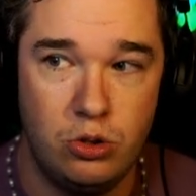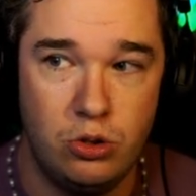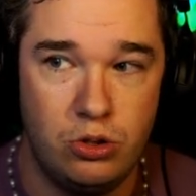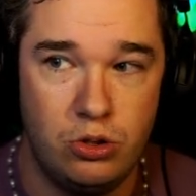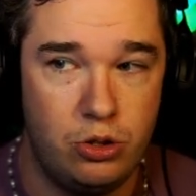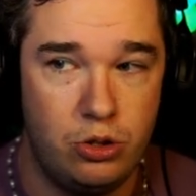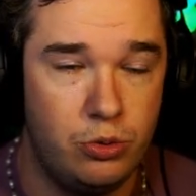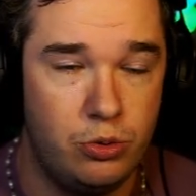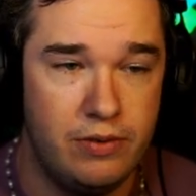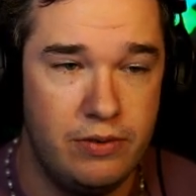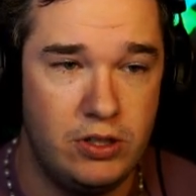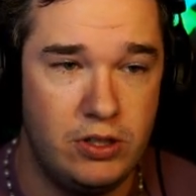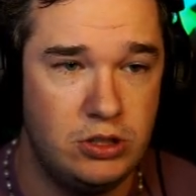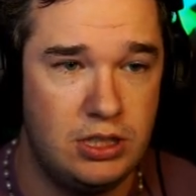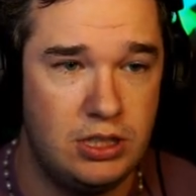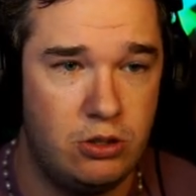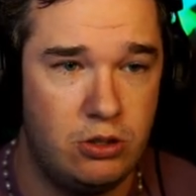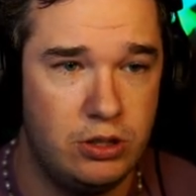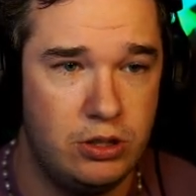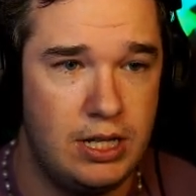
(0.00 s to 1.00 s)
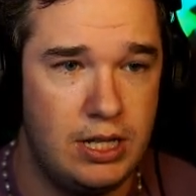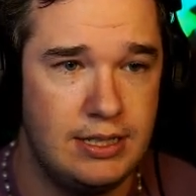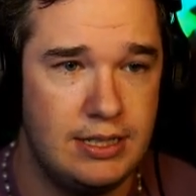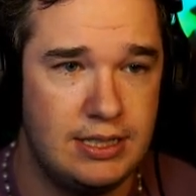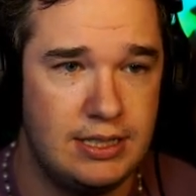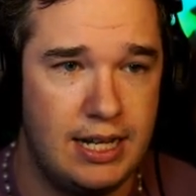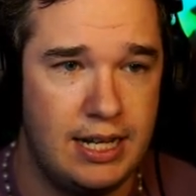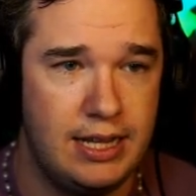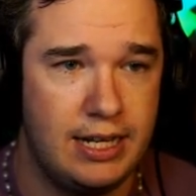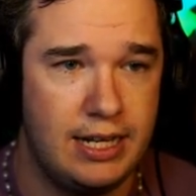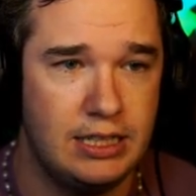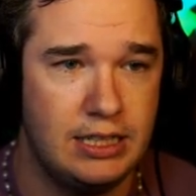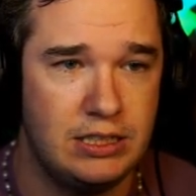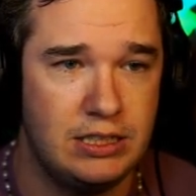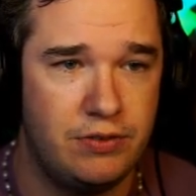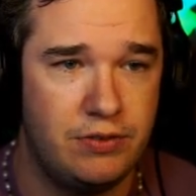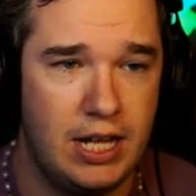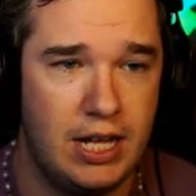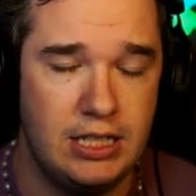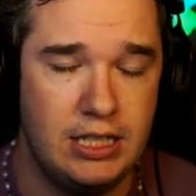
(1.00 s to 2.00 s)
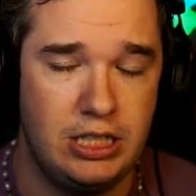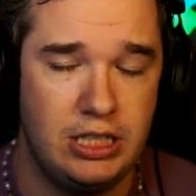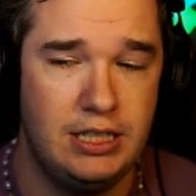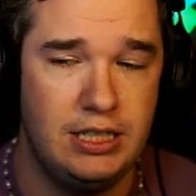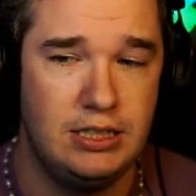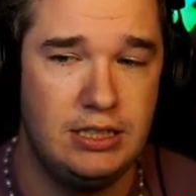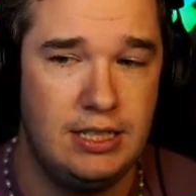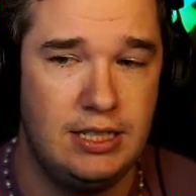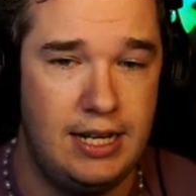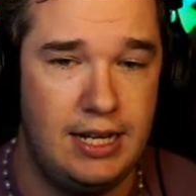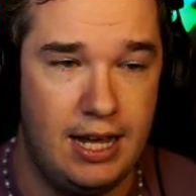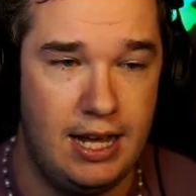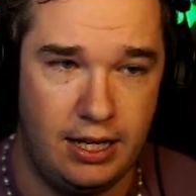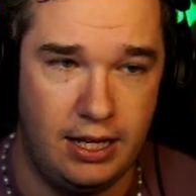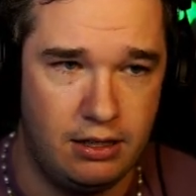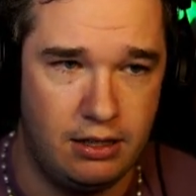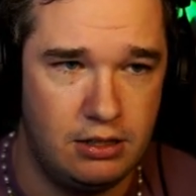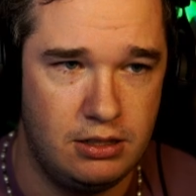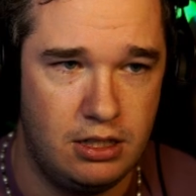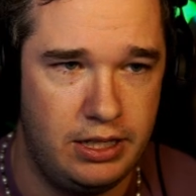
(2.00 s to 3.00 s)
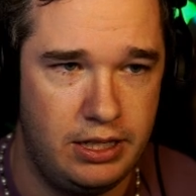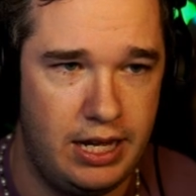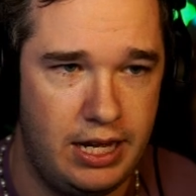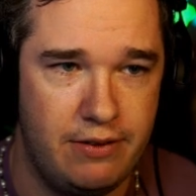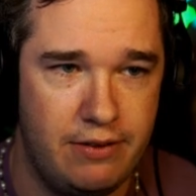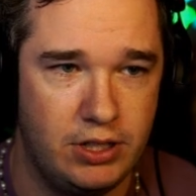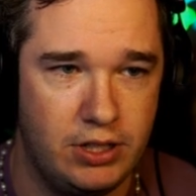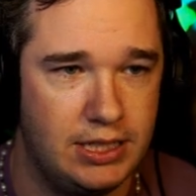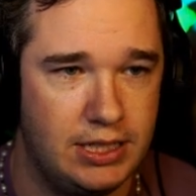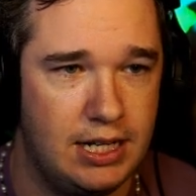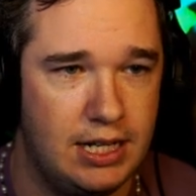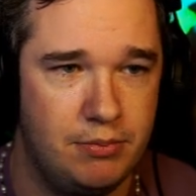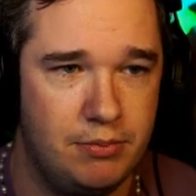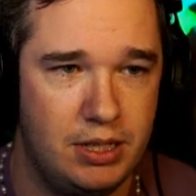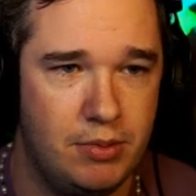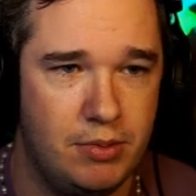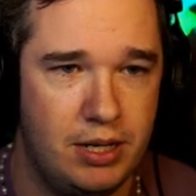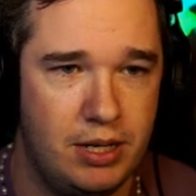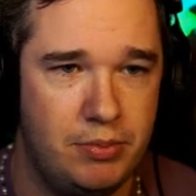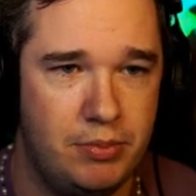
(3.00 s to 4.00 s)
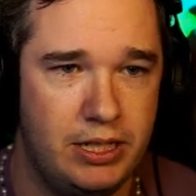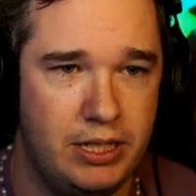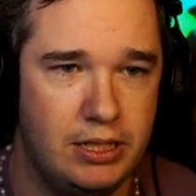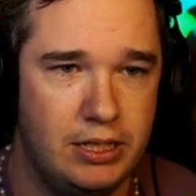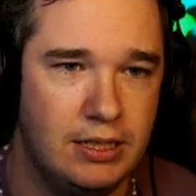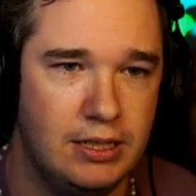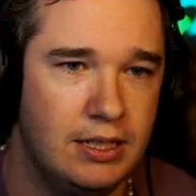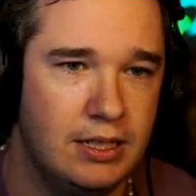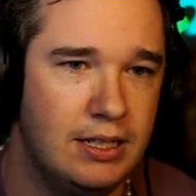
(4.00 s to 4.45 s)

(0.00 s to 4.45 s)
whoever's on that site that gets flash is dead every time, in my opinion.